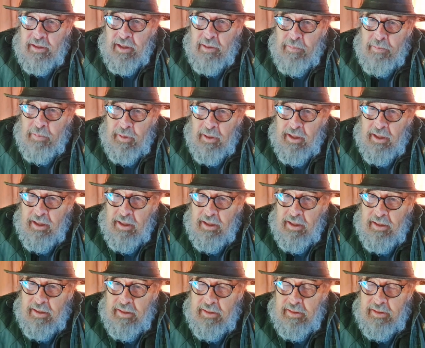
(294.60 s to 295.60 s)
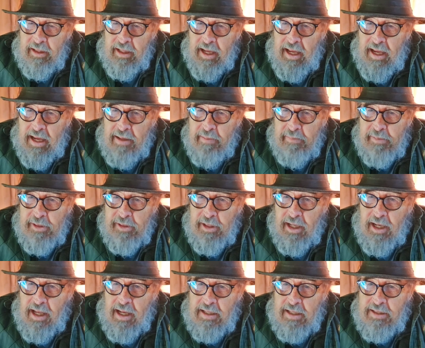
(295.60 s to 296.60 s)
They play the games a
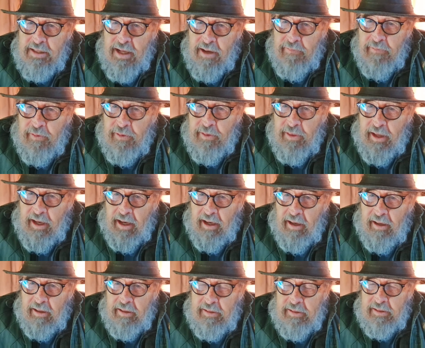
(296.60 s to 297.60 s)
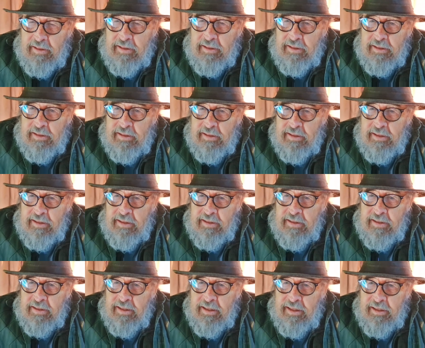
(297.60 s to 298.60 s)
lot tougher there.
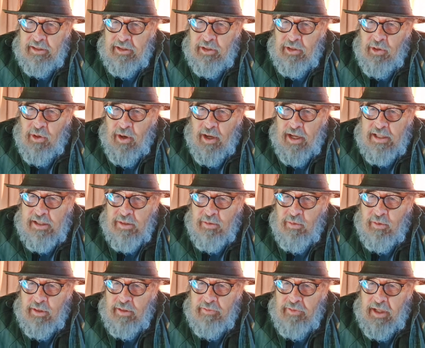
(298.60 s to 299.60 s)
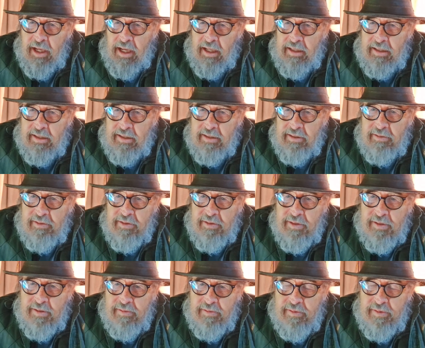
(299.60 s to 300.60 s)
In the US, we've got
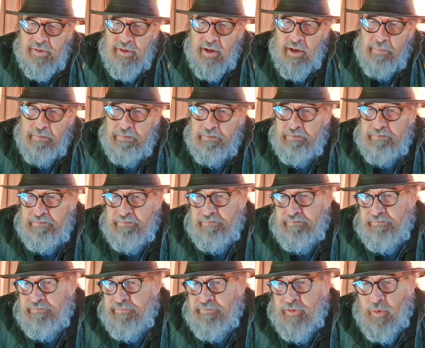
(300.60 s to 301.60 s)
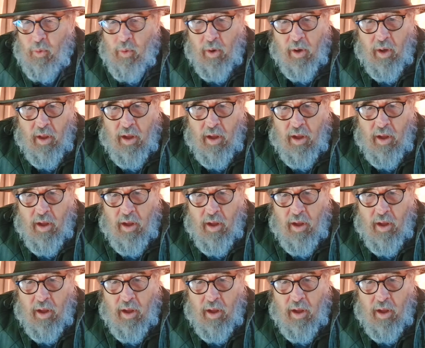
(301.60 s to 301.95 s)
Trump four